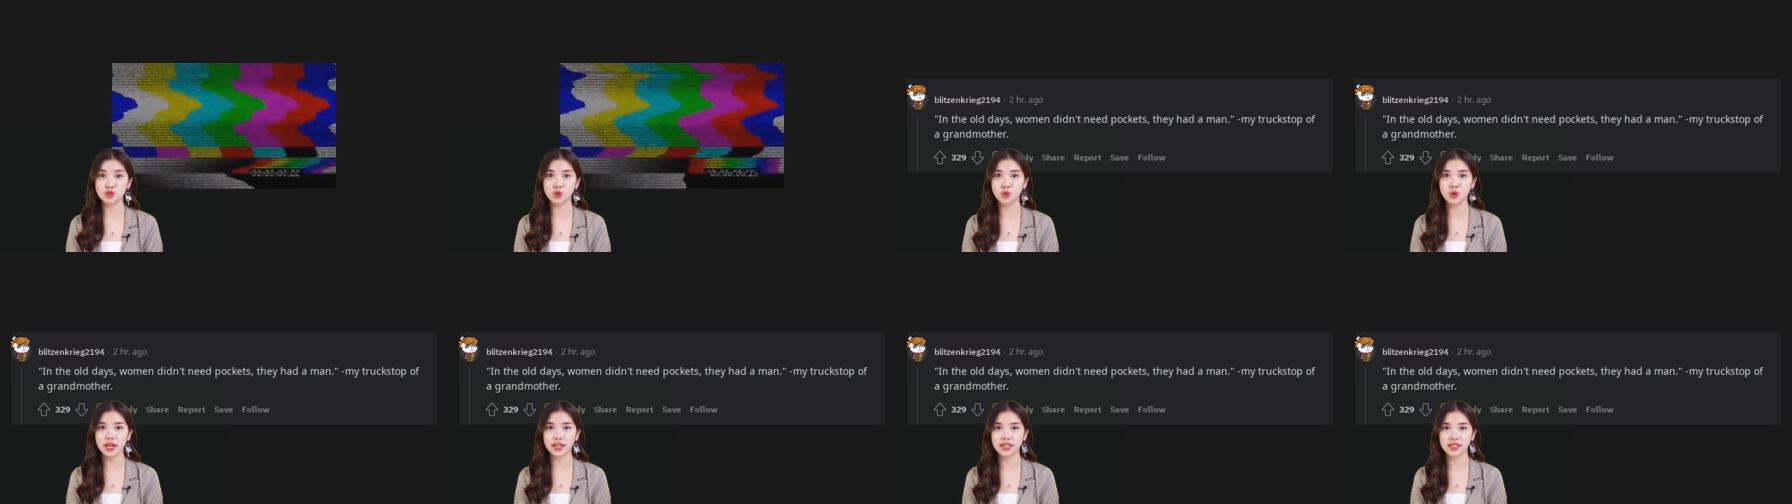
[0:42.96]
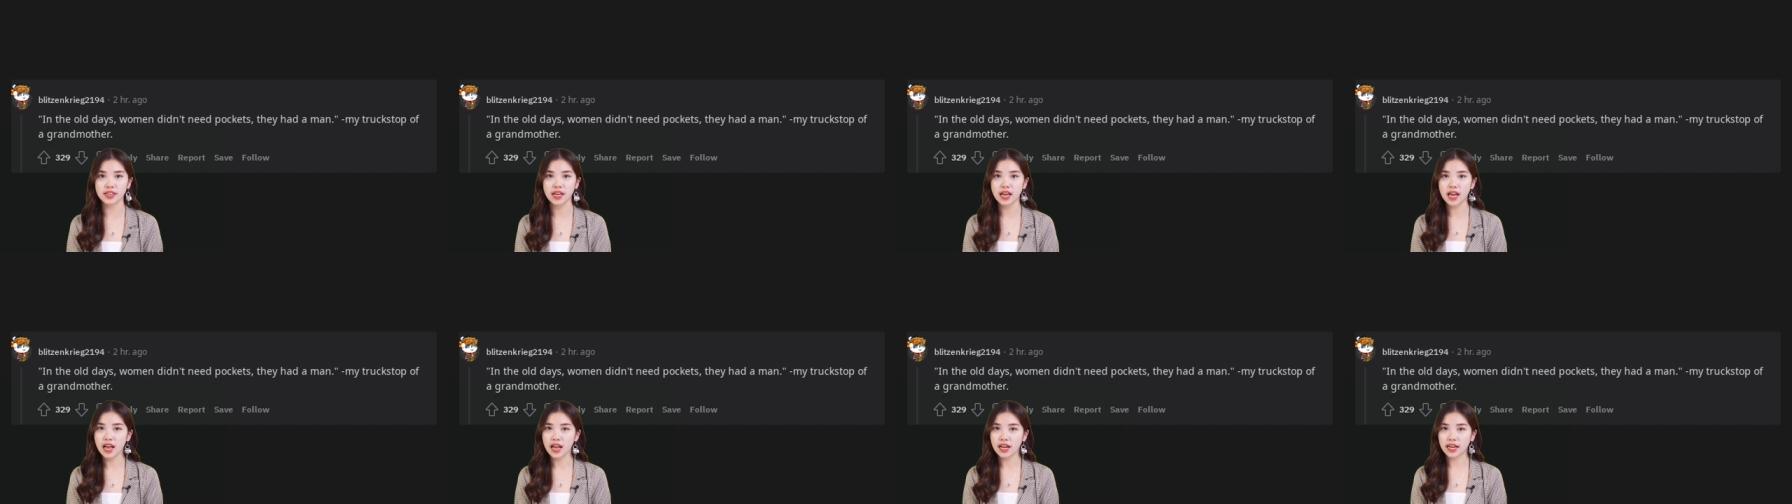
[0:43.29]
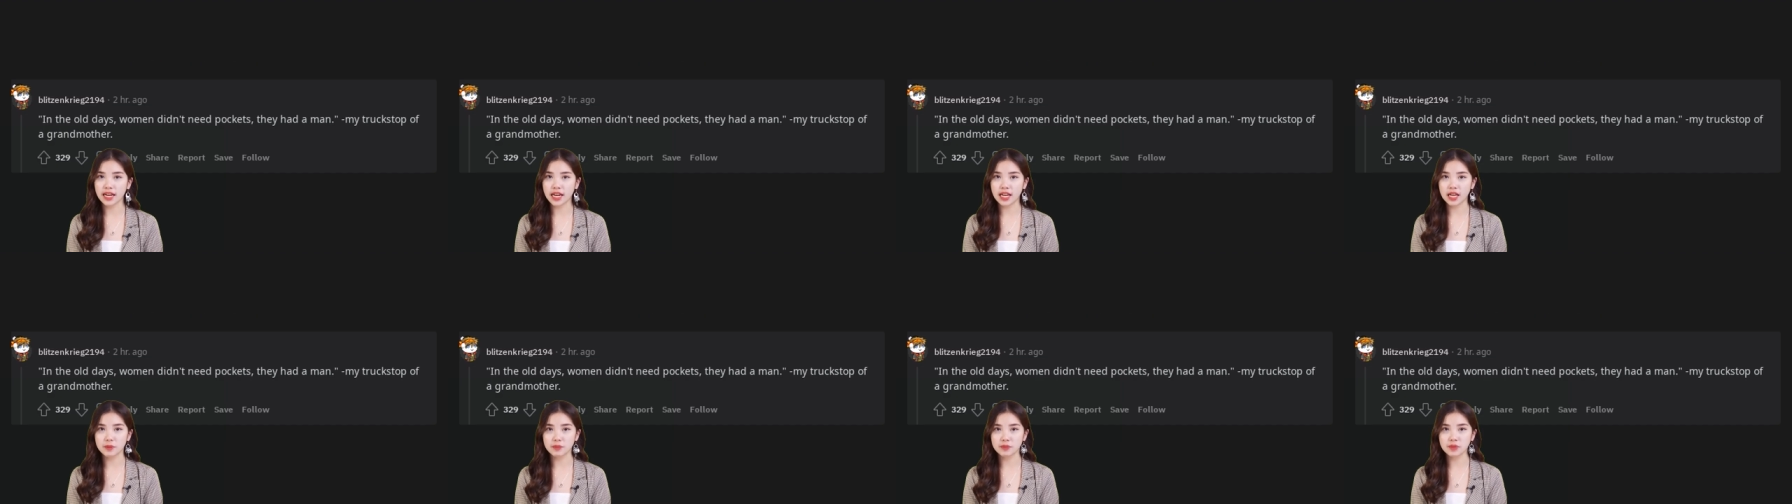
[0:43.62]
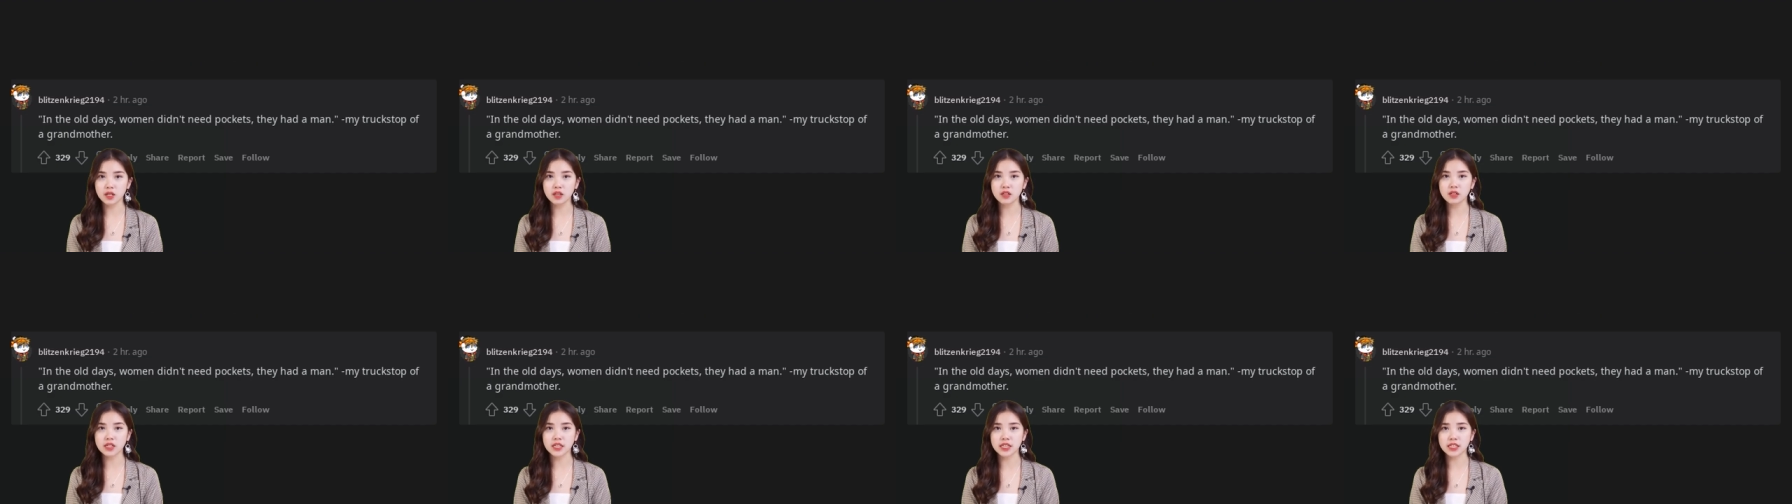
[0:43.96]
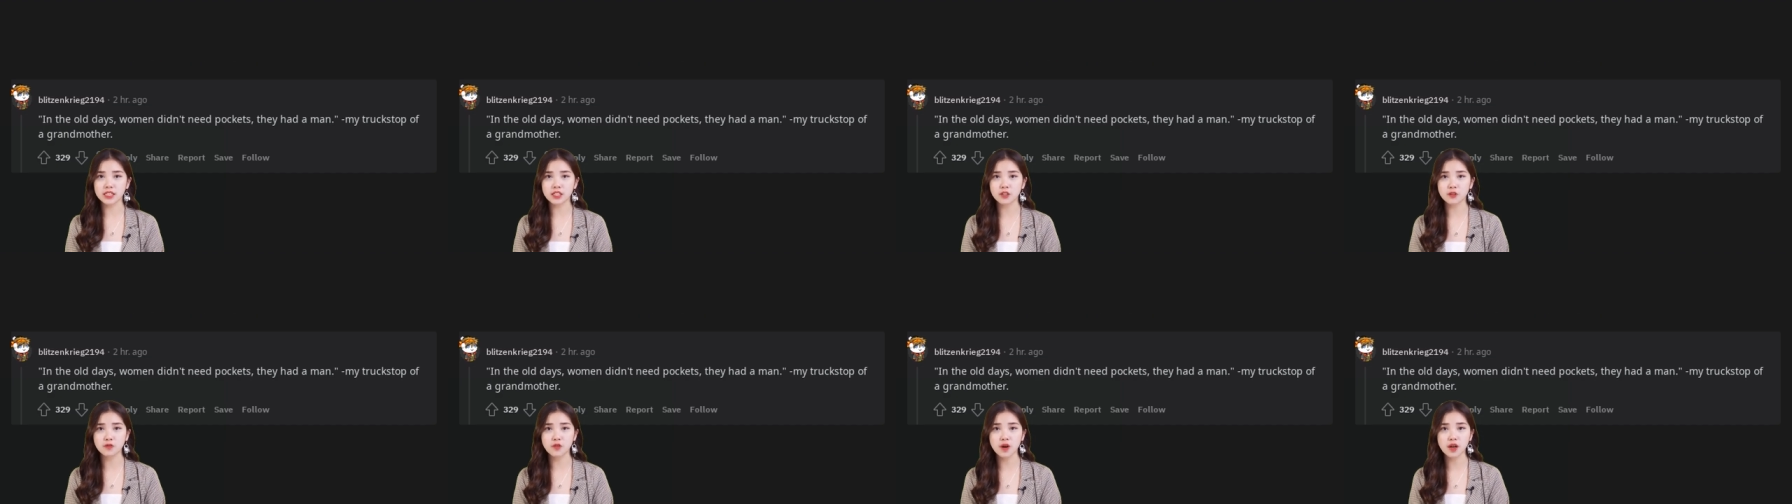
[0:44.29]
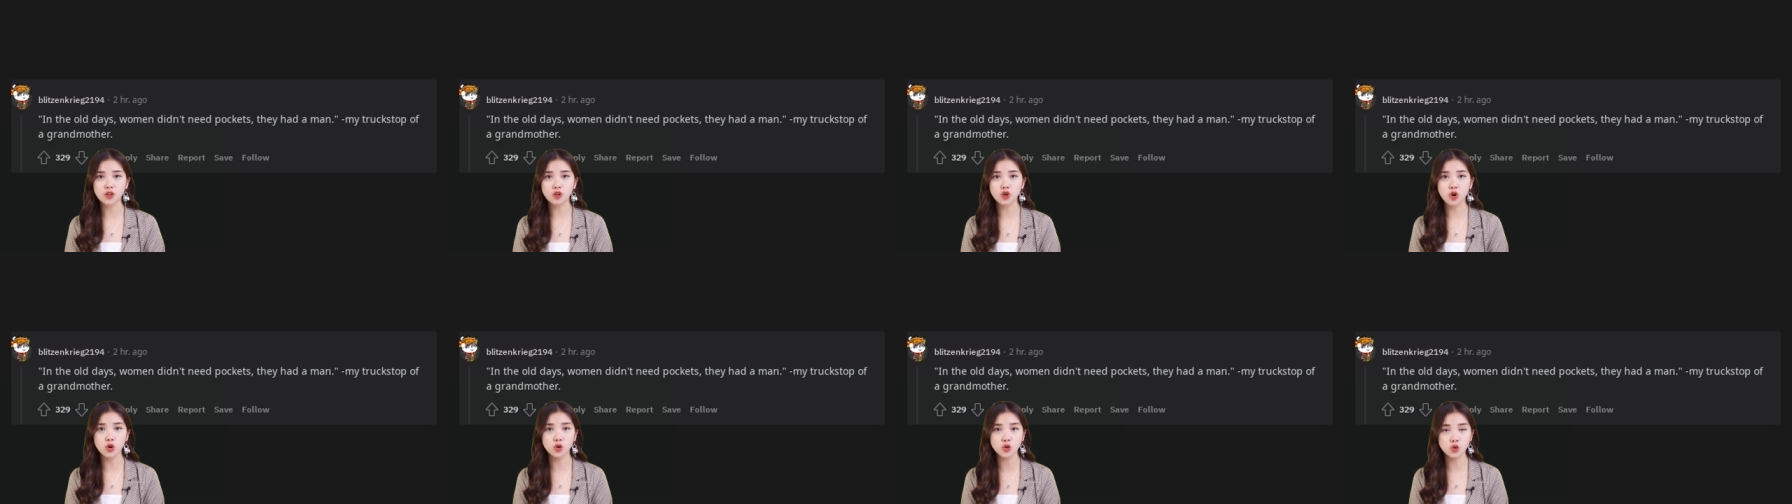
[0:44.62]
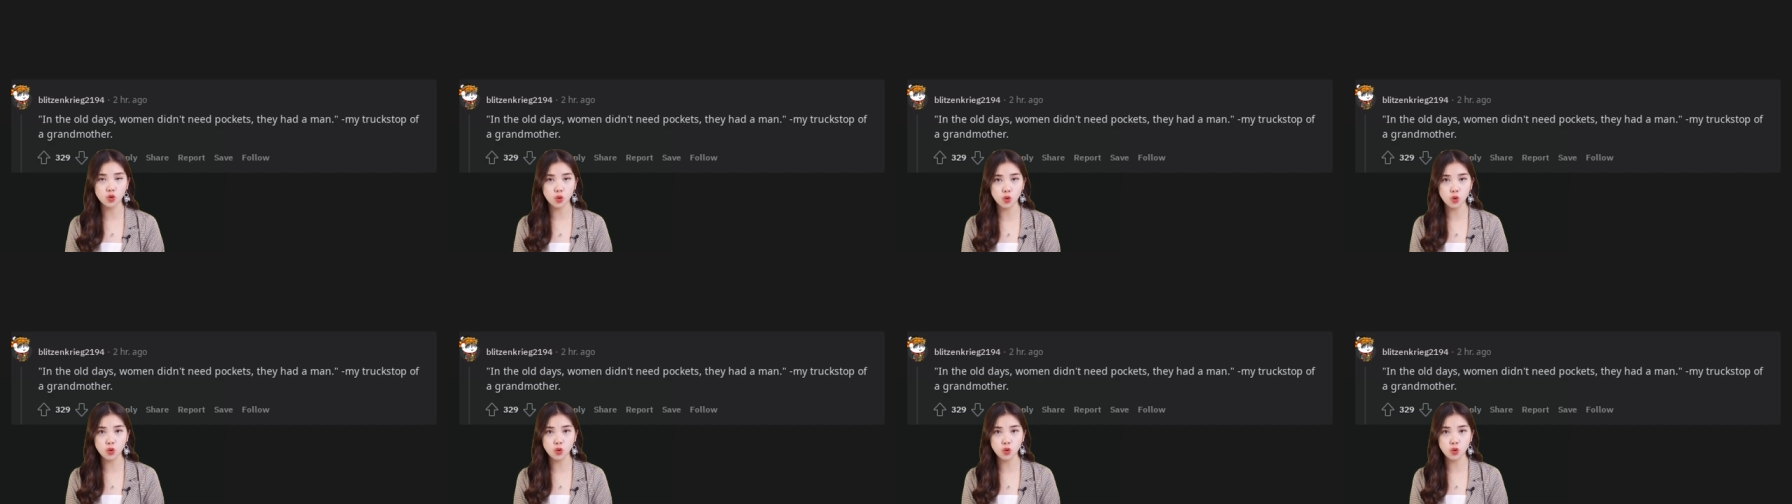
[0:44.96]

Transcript: In the old days, women didn't need